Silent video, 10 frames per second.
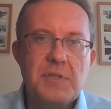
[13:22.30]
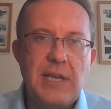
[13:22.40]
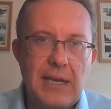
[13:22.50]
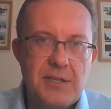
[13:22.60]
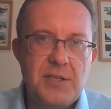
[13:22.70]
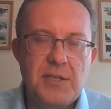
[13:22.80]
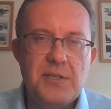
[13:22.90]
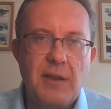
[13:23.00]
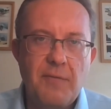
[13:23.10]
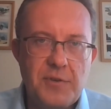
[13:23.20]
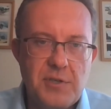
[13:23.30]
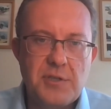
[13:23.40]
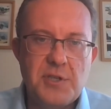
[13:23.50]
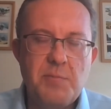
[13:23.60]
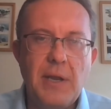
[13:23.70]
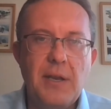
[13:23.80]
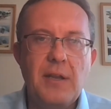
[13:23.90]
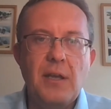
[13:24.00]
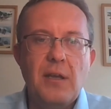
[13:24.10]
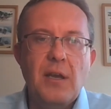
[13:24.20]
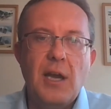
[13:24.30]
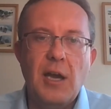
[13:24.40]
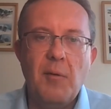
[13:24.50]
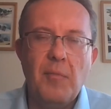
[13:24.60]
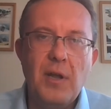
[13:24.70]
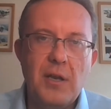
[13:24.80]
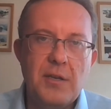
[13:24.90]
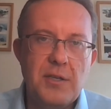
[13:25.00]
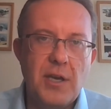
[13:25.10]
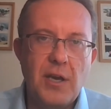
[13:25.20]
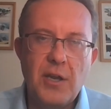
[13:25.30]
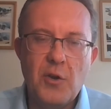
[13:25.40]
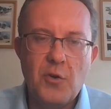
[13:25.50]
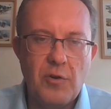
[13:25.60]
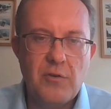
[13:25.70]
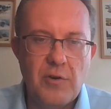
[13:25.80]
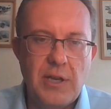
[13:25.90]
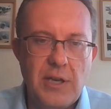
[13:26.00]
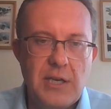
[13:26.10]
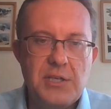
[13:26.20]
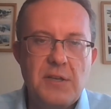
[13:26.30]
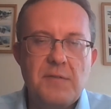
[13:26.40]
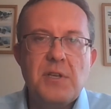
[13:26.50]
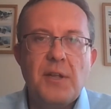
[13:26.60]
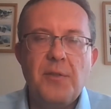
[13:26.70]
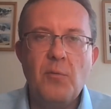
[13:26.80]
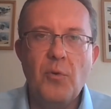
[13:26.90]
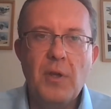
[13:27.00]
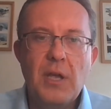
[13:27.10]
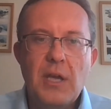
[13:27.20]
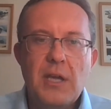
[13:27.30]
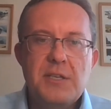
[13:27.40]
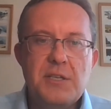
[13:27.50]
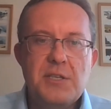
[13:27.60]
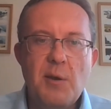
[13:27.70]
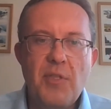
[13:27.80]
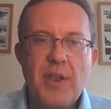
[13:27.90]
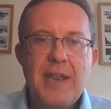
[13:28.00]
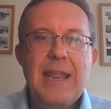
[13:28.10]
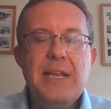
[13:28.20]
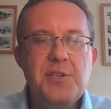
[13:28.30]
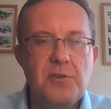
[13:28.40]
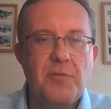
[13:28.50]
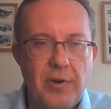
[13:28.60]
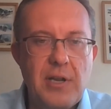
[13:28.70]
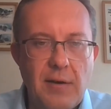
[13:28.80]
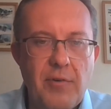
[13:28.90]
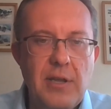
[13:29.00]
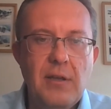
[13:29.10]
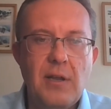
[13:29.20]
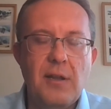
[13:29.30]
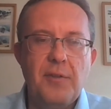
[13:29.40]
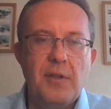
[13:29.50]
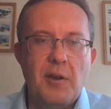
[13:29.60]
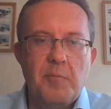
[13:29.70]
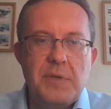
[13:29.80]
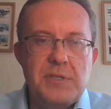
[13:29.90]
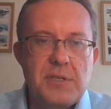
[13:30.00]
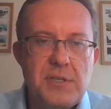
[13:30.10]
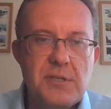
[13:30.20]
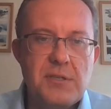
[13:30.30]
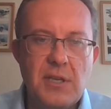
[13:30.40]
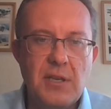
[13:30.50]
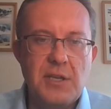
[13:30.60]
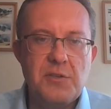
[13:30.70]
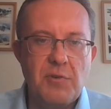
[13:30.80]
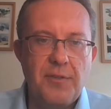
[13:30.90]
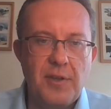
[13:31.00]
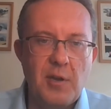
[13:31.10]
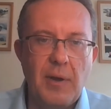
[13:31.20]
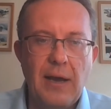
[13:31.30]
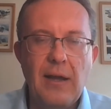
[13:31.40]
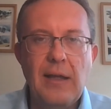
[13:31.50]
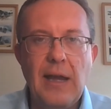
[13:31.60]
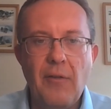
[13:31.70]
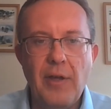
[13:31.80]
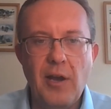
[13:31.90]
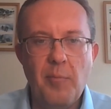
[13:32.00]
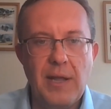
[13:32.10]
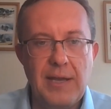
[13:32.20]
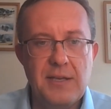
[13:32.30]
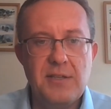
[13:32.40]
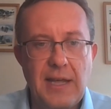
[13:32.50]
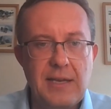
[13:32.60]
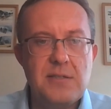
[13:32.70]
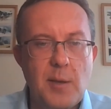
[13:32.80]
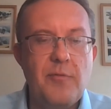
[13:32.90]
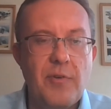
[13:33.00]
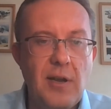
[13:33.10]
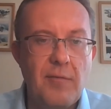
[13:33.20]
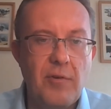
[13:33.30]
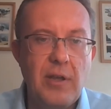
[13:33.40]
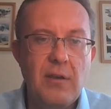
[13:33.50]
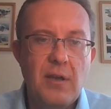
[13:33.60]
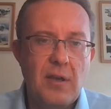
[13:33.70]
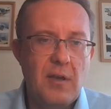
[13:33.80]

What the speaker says: taxes and infrastructure spending and green initiatives, I think will determine the nature of the recovery. I think businesses need to really think about how they are playing into that type of recovery.